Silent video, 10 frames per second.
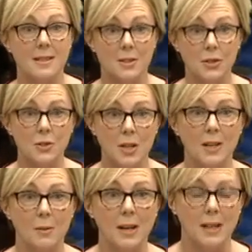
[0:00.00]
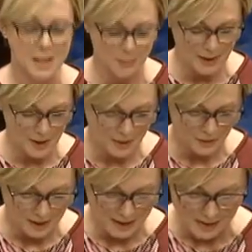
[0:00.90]
that do genuinely need to be learned
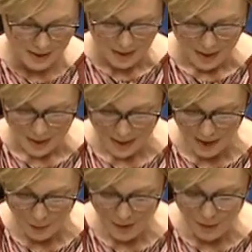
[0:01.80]
for this. We've